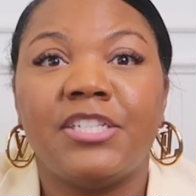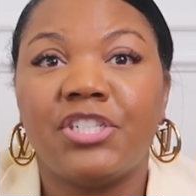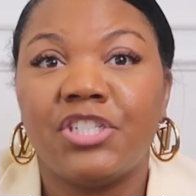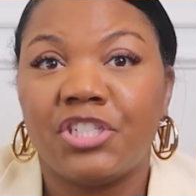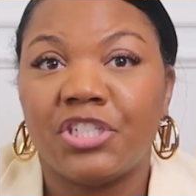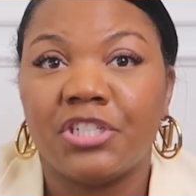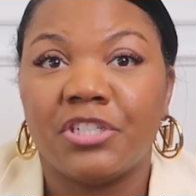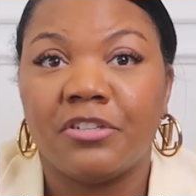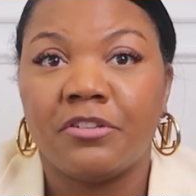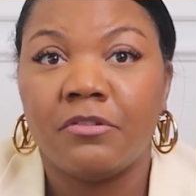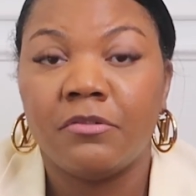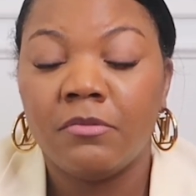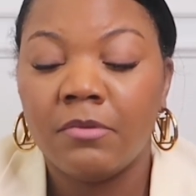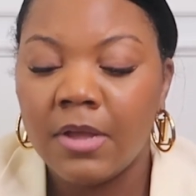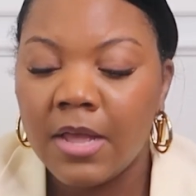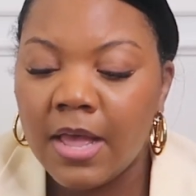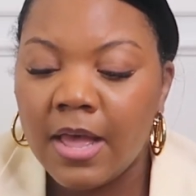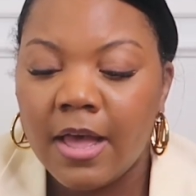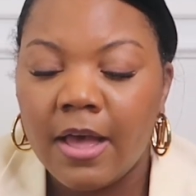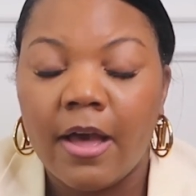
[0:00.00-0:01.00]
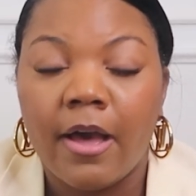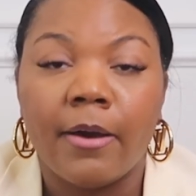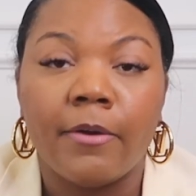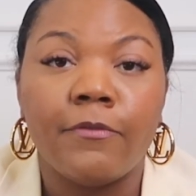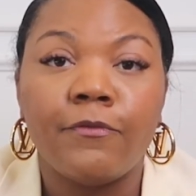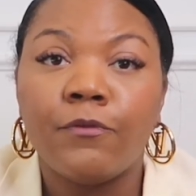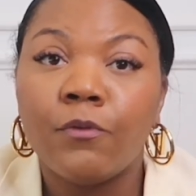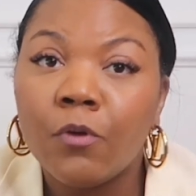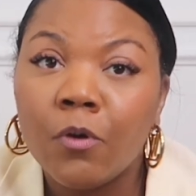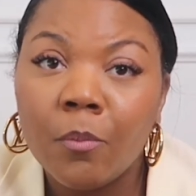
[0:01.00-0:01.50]
shoe,
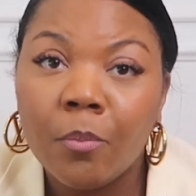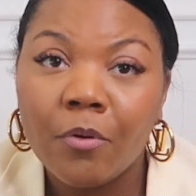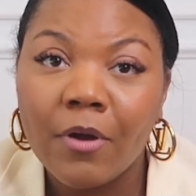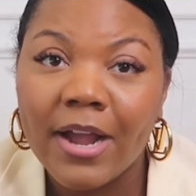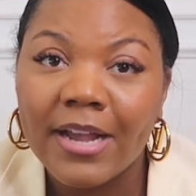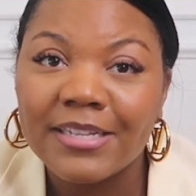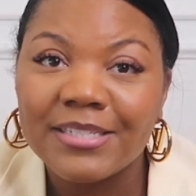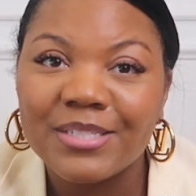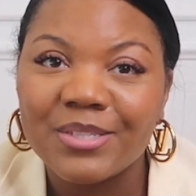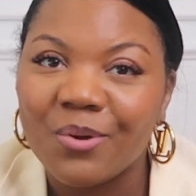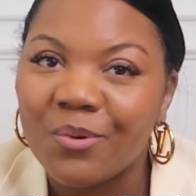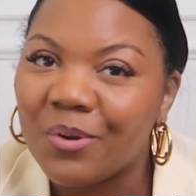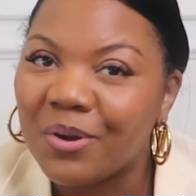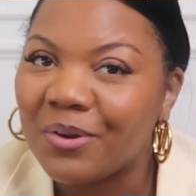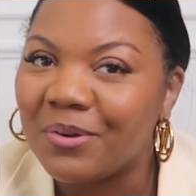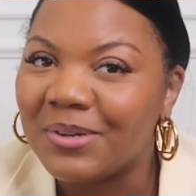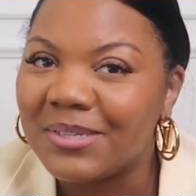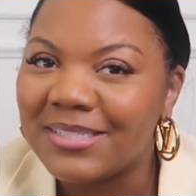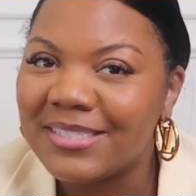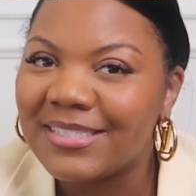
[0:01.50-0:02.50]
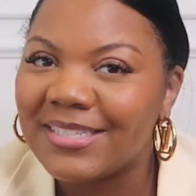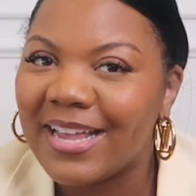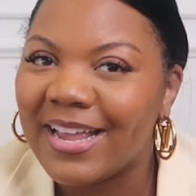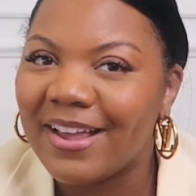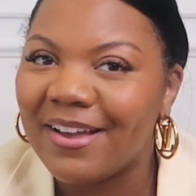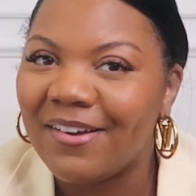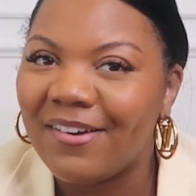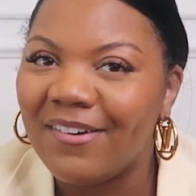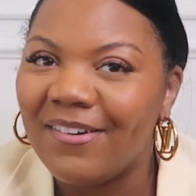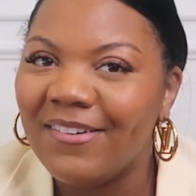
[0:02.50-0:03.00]
full price or on
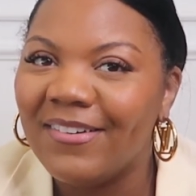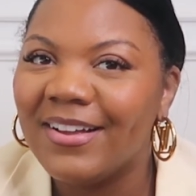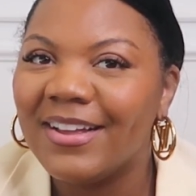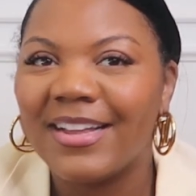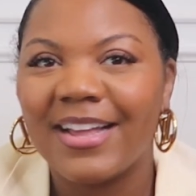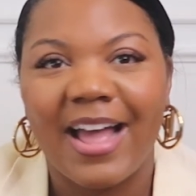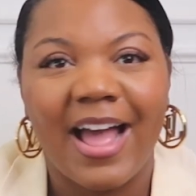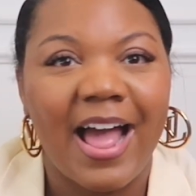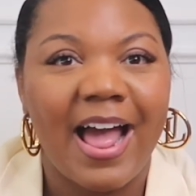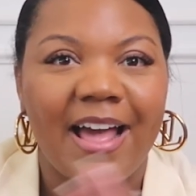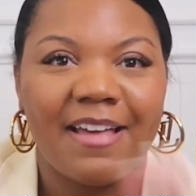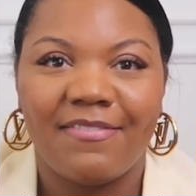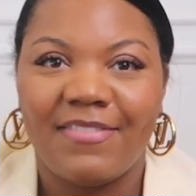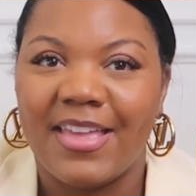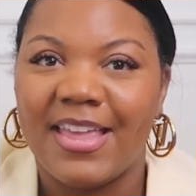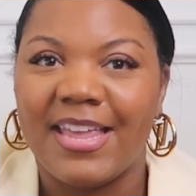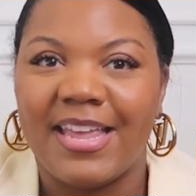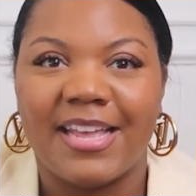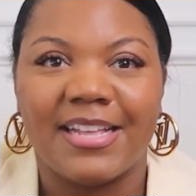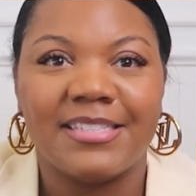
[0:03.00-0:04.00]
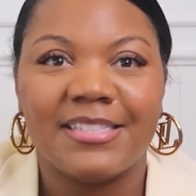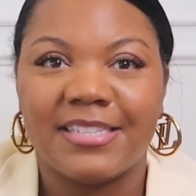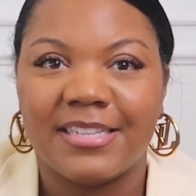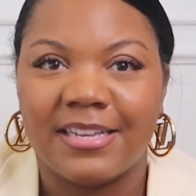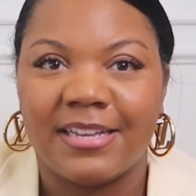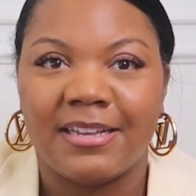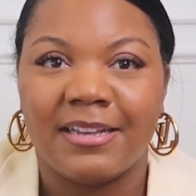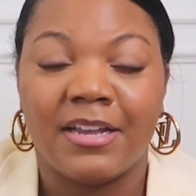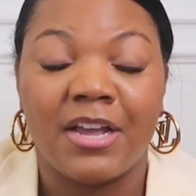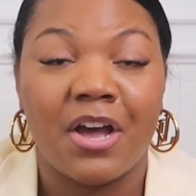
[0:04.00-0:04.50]
sale. I think it's
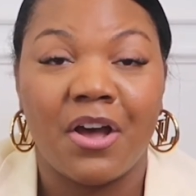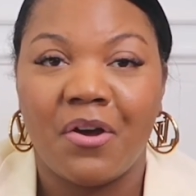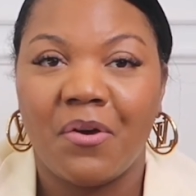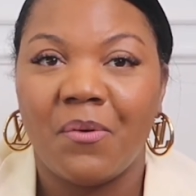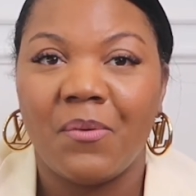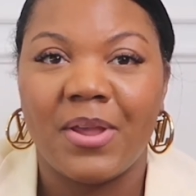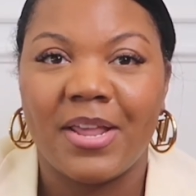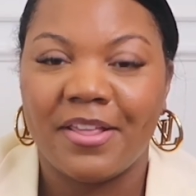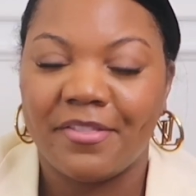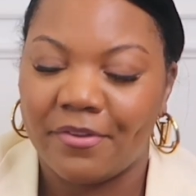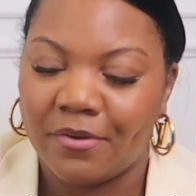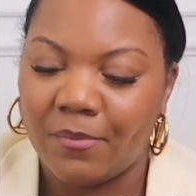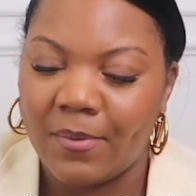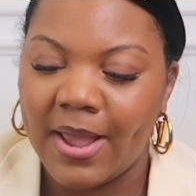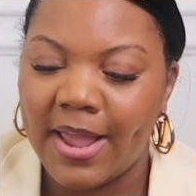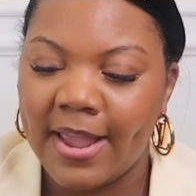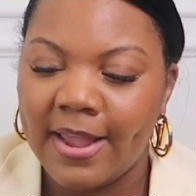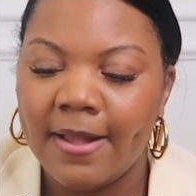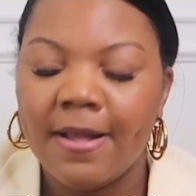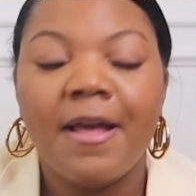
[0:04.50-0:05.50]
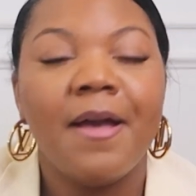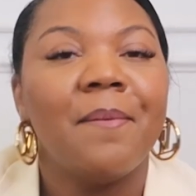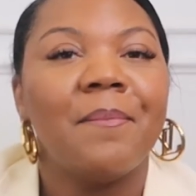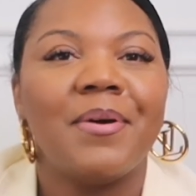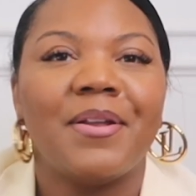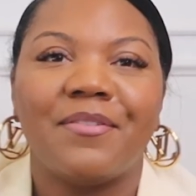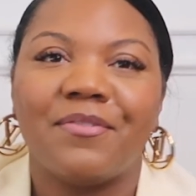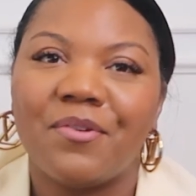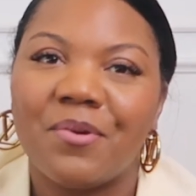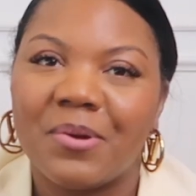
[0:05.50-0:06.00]
a go either way,
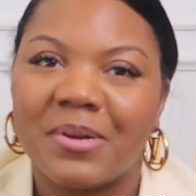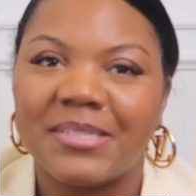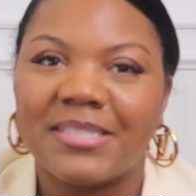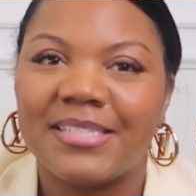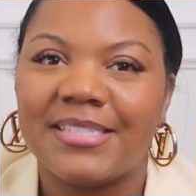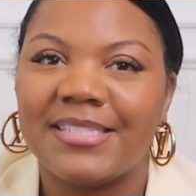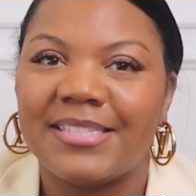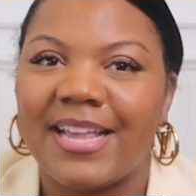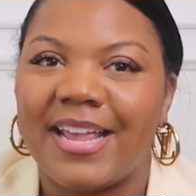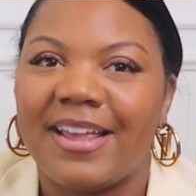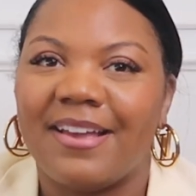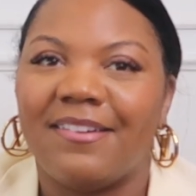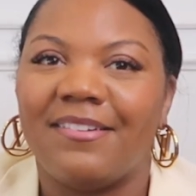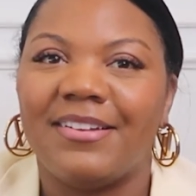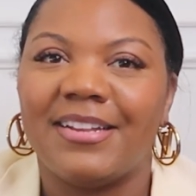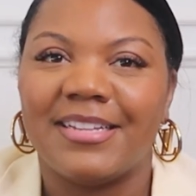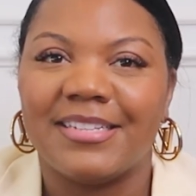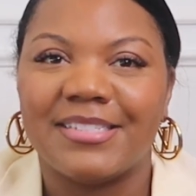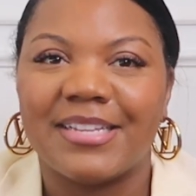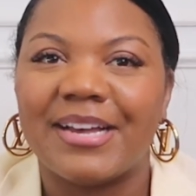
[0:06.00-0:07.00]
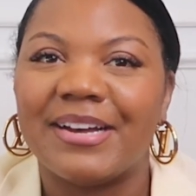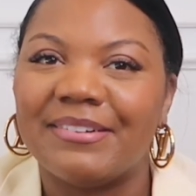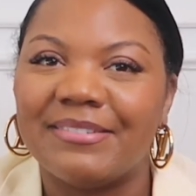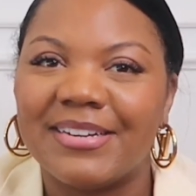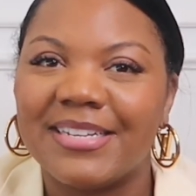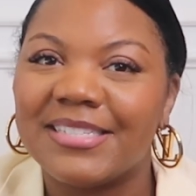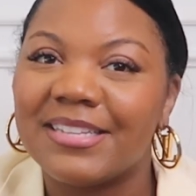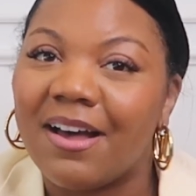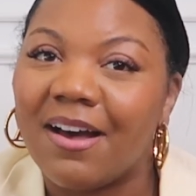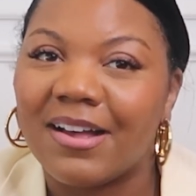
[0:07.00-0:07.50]
but of course sale is
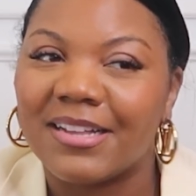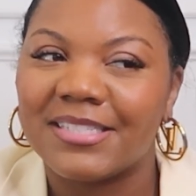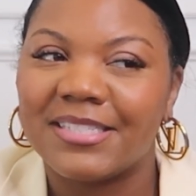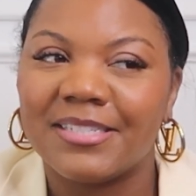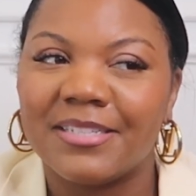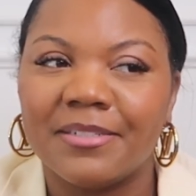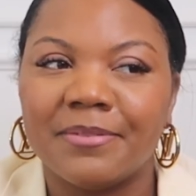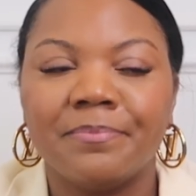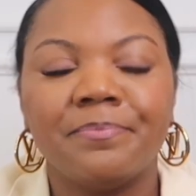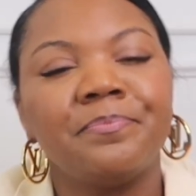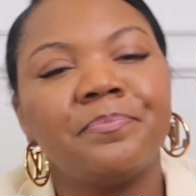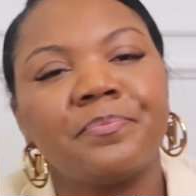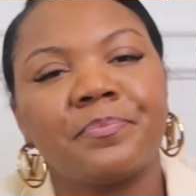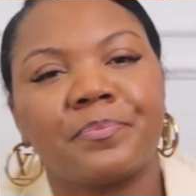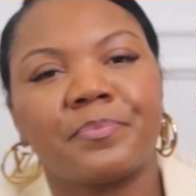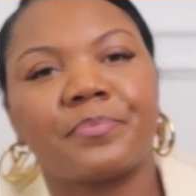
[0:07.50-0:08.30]
always awesome.